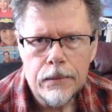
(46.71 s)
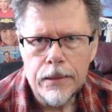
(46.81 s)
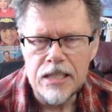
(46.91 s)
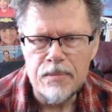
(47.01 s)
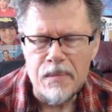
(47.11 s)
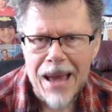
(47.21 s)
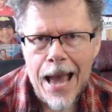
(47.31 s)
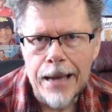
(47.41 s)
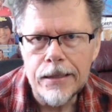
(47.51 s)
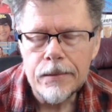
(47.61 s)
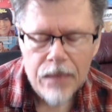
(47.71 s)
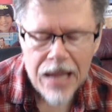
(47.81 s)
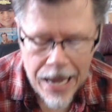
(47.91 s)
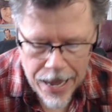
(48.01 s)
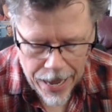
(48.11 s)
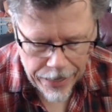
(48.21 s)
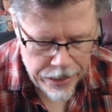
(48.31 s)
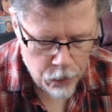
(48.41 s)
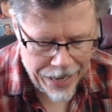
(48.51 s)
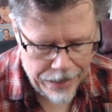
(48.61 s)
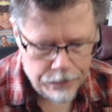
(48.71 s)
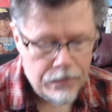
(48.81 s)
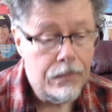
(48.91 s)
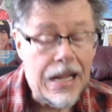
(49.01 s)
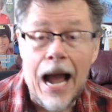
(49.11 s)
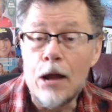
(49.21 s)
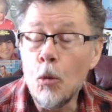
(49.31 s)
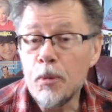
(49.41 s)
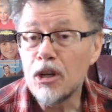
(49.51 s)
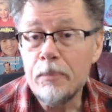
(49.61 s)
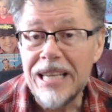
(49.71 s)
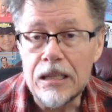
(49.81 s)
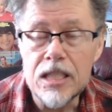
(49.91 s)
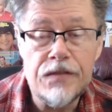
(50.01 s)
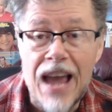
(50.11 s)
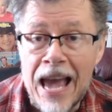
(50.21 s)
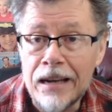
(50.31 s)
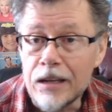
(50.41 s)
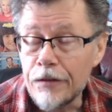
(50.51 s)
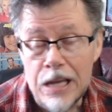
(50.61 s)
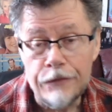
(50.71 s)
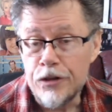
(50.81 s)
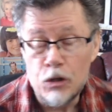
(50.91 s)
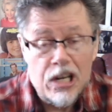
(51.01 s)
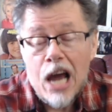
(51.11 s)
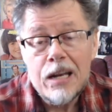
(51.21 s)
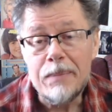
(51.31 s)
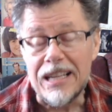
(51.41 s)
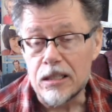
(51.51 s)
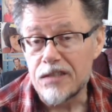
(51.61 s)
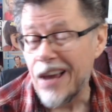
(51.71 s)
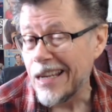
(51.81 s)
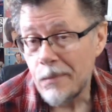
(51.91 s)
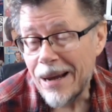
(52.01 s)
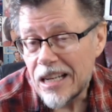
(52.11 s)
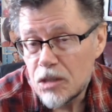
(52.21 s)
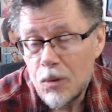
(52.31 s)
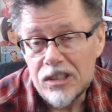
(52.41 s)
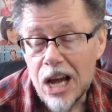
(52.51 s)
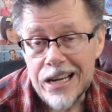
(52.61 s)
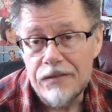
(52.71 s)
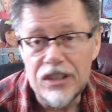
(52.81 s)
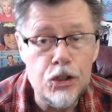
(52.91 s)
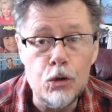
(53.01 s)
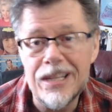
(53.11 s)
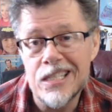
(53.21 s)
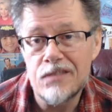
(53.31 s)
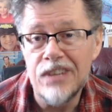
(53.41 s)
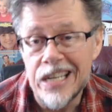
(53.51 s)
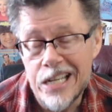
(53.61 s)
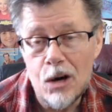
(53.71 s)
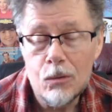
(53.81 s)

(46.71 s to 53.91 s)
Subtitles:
Gets me mad. Anyway, I hope you're a Beatles fan. If you're not a Beatles fan, you might as well not even do this video.